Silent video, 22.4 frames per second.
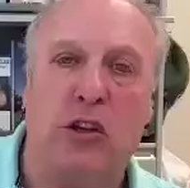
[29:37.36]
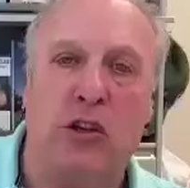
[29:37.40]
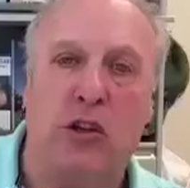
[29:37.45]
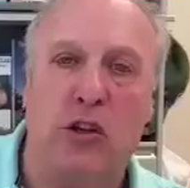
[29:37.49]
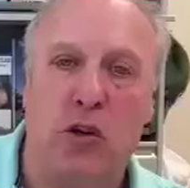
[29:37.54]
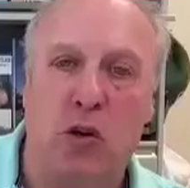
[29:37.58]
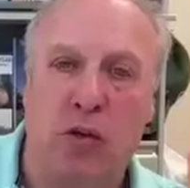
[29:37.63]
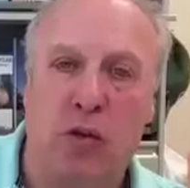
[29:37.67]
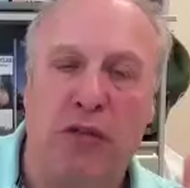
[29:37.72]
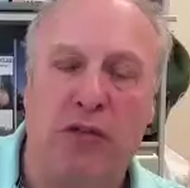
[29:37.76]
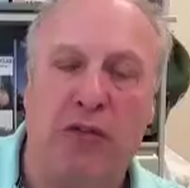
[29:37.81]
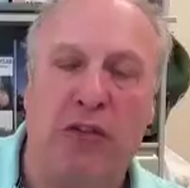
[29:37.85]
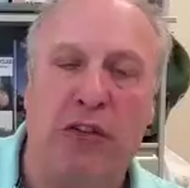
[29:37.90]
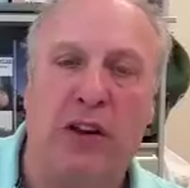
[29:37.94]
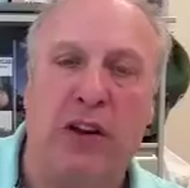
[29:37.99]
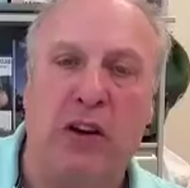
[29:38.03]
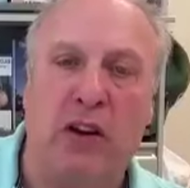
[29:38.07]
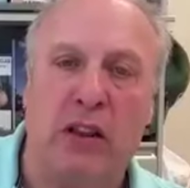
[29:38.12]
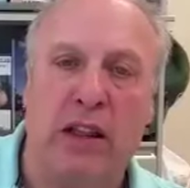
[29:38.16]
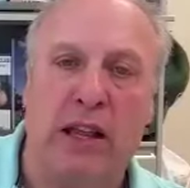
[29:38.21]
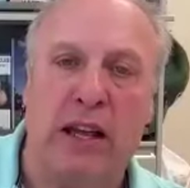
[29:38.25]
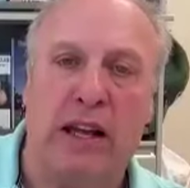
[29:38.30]
do you
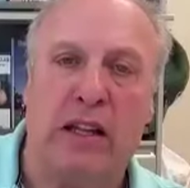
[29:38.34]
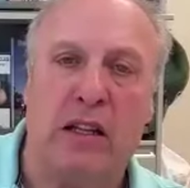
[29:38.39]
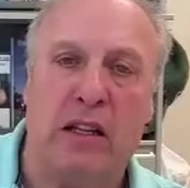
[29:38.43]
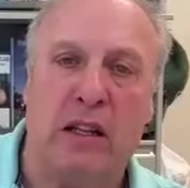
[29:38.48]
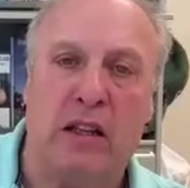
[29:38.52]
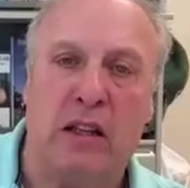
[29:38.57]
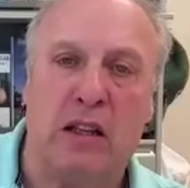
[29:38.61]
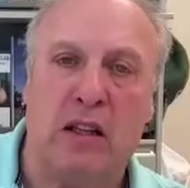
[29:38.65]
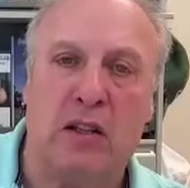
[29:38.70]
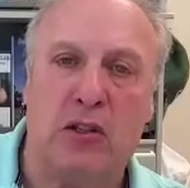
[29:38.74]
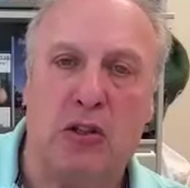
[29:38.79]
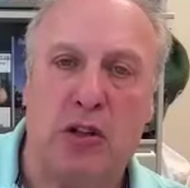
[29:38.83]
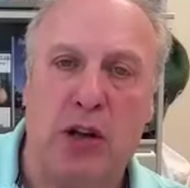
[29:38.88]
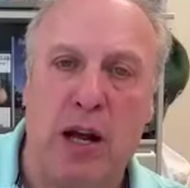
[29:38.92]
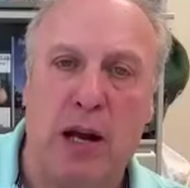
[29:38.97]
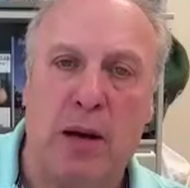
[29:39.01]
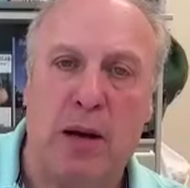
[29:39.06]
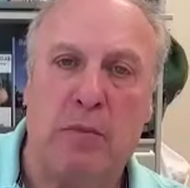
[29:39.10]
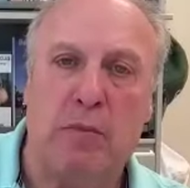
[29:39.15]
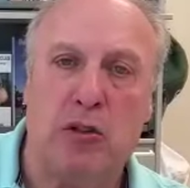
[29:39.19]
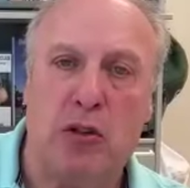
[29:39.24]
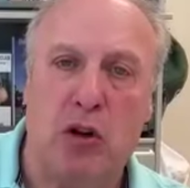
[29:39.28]
feel that the
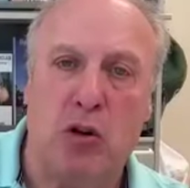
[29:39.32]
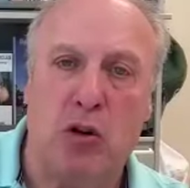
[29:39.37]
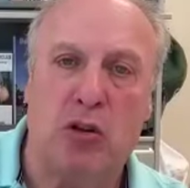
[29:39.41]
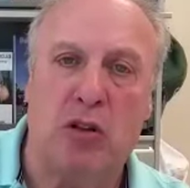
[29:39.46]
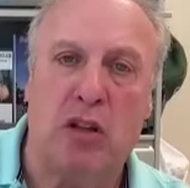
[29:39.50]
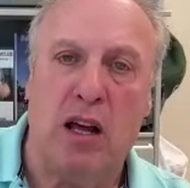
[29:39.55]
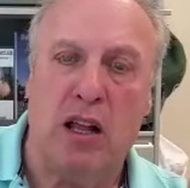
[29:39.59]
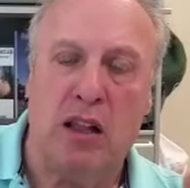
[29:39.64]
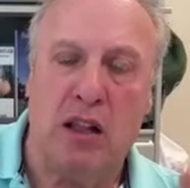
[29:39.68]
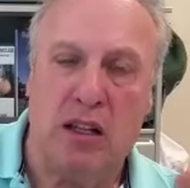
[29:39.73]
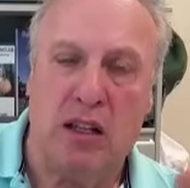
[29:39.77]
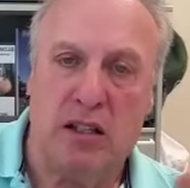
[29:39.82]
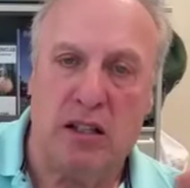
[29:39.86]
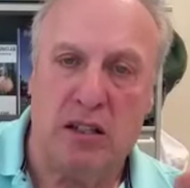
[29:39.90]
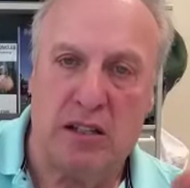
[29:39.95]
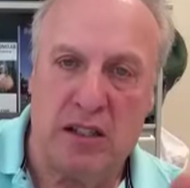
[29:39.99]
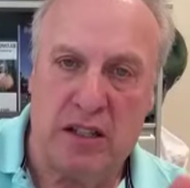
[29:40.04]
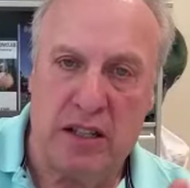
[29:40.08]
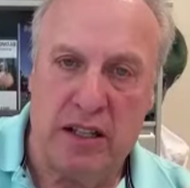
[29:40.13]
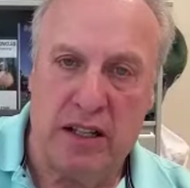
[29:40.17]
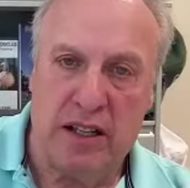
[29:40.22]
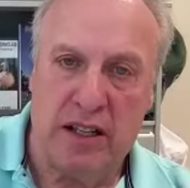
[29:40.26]
job Joe Douglas
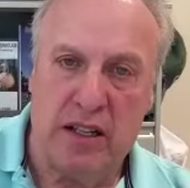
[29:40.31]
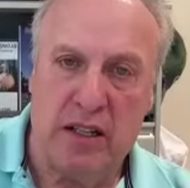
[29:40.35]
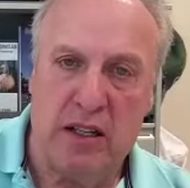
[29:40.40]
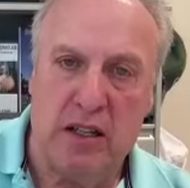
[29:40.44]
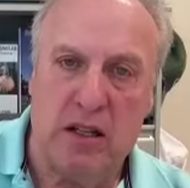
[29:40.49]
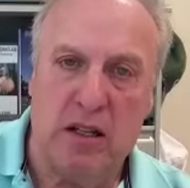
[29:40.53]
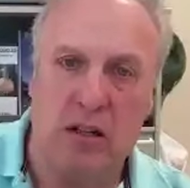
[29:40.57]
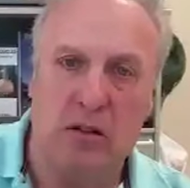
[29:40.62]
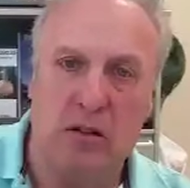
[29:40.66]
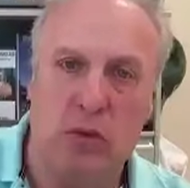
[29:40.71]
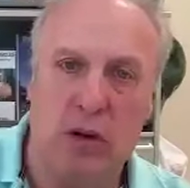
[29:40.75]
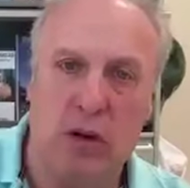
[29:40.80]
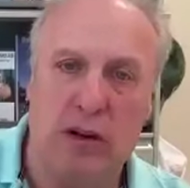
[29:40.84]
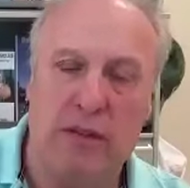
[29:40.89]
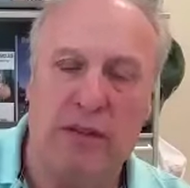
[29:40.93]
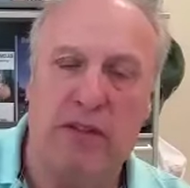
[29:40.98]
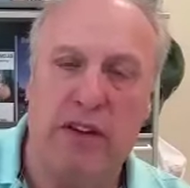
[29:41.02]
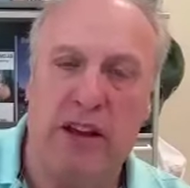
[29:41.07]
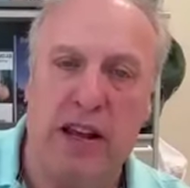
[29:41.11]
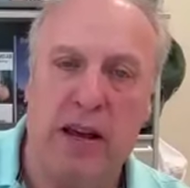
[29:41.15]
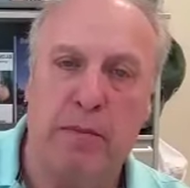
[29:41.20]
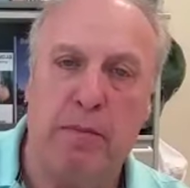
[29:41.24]
did
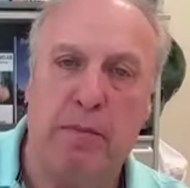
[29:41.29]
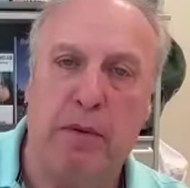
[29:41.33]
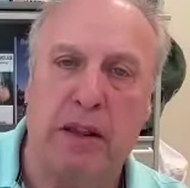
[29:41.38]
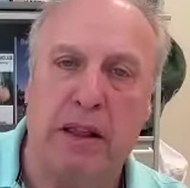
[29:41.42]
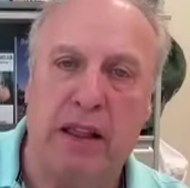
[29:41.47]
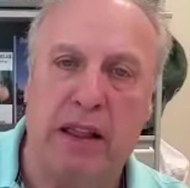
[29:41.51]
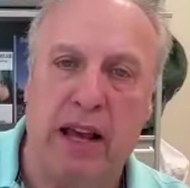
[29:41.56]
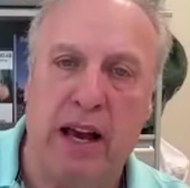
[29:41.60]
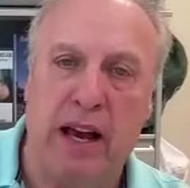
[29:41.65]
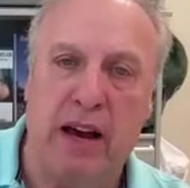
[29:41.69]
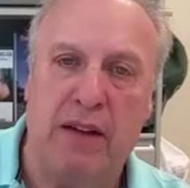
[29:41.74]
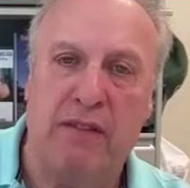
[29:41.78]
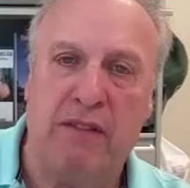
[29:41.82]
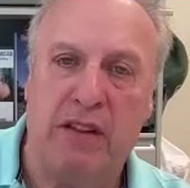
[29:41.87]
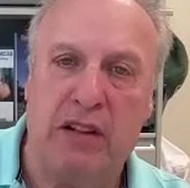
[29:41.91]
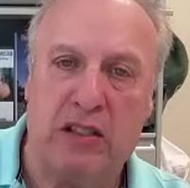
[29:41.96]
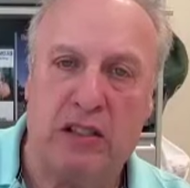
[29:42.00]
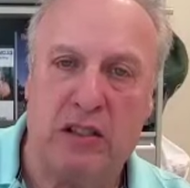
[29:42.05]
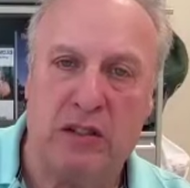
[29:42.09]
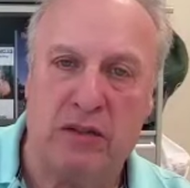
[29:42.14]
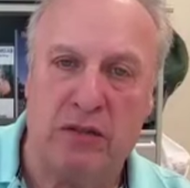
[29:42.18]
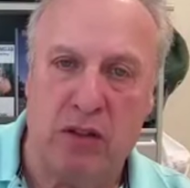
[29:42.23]
revamping the
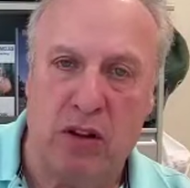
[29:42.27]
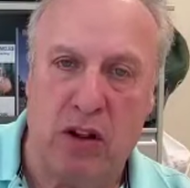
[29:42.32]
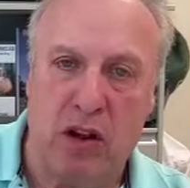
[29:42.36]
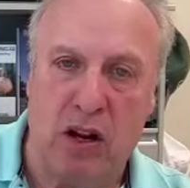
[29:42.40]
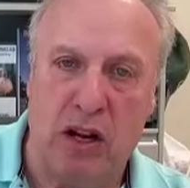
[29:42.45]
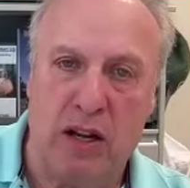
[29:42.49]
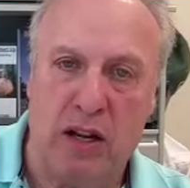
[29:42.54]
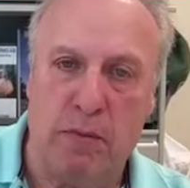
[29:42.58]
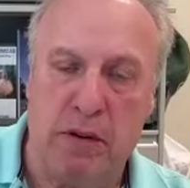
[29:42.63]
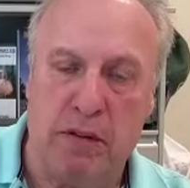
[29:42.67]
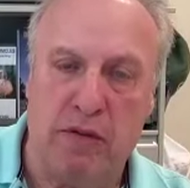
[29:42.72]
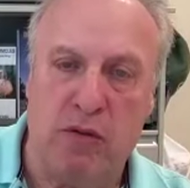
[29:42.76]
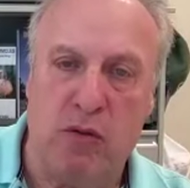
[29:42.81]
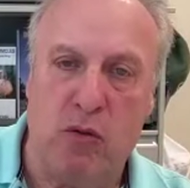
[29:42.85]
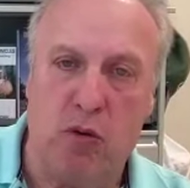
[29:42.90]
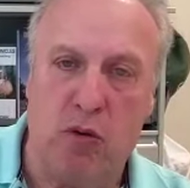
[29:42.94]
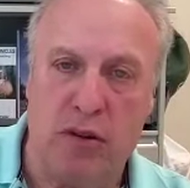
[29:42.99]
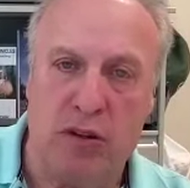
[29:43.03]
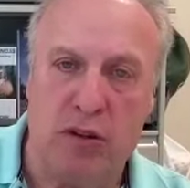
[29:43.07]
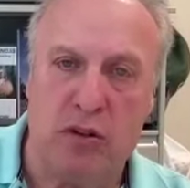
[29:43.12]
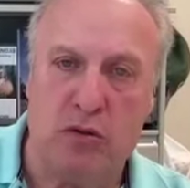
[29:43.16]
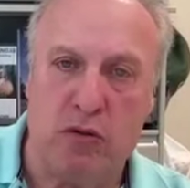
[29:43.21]
offensive line
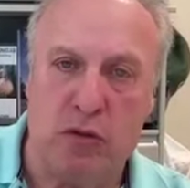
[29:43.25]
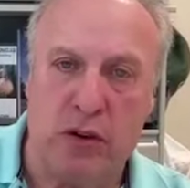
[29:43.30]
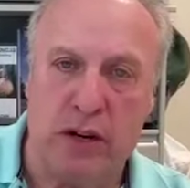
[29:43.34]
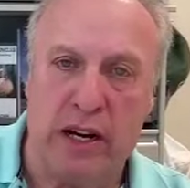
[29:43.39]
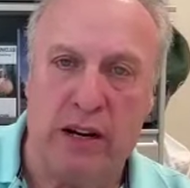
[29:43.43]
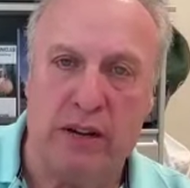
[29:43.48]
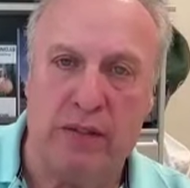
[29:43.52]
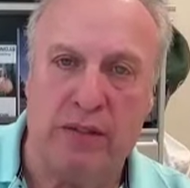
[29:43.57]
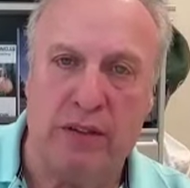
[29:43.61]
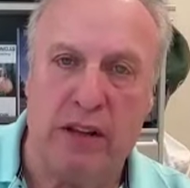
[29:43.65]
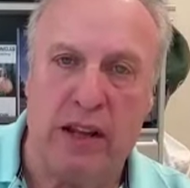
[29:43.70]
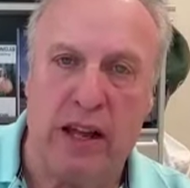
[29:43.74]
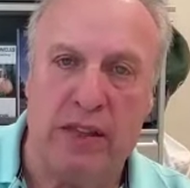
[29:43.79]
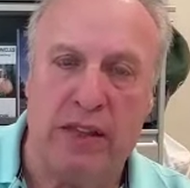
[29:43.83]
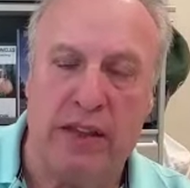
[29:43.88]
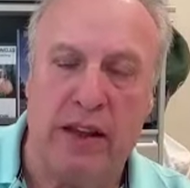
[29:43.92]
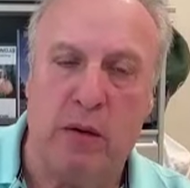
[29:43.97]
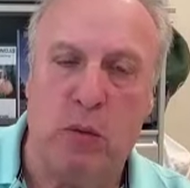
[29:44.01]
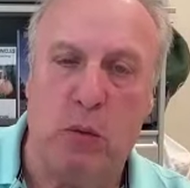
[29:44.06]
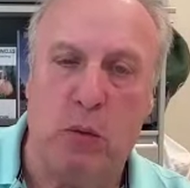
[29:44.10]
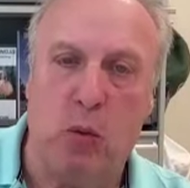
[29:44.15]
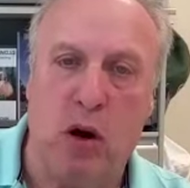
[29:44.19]
before the draft and
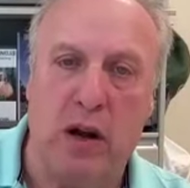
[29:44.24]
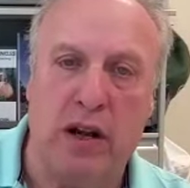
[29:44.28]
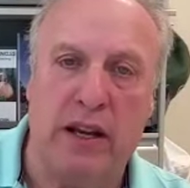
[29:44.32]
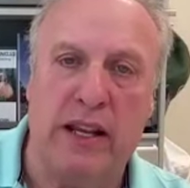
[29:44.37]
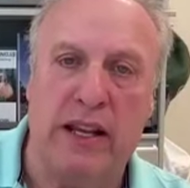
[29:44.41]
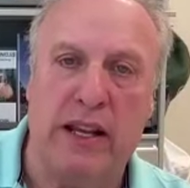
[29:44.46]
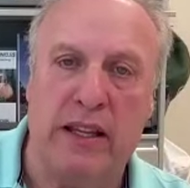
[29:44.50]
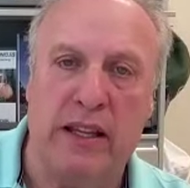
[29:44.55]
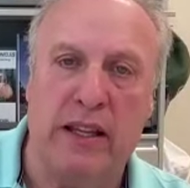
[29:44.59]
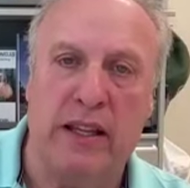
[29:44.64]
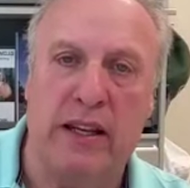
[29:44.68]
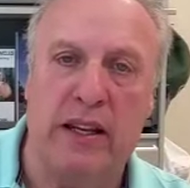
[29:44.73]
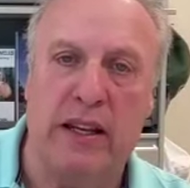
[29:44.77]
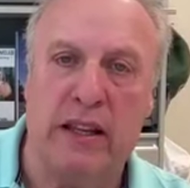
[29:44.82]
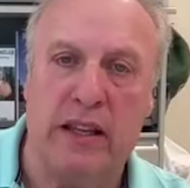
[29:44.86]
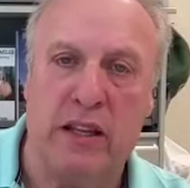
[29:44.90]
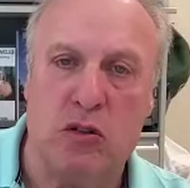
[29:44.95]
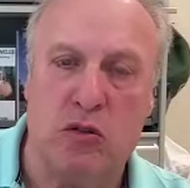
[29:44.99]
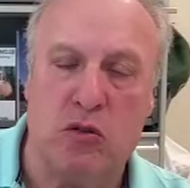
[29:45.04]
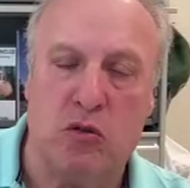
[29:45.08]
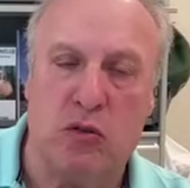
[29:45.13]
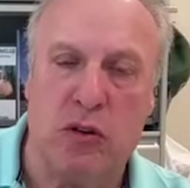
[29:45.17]
then what he did in
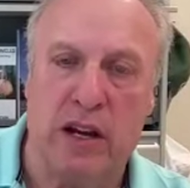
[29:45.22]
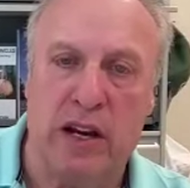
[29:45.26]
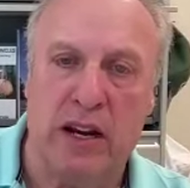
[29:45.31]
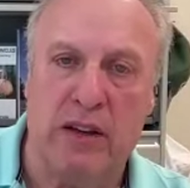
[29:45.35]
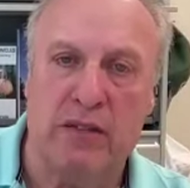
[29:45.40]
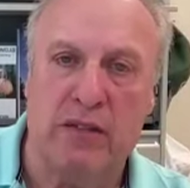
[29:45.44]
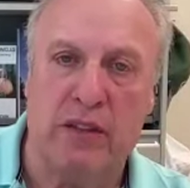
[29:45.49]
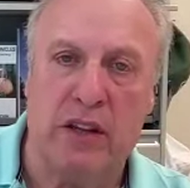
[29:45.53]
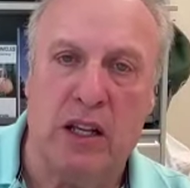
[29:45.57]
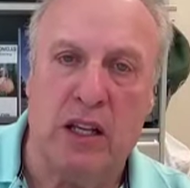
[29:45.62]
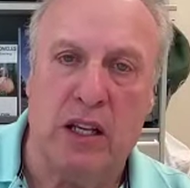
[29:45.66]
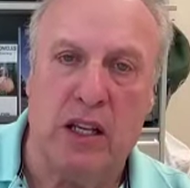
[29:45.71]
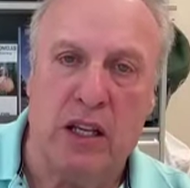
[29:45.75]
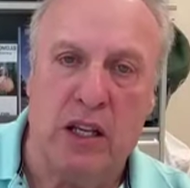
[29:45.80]
the draft,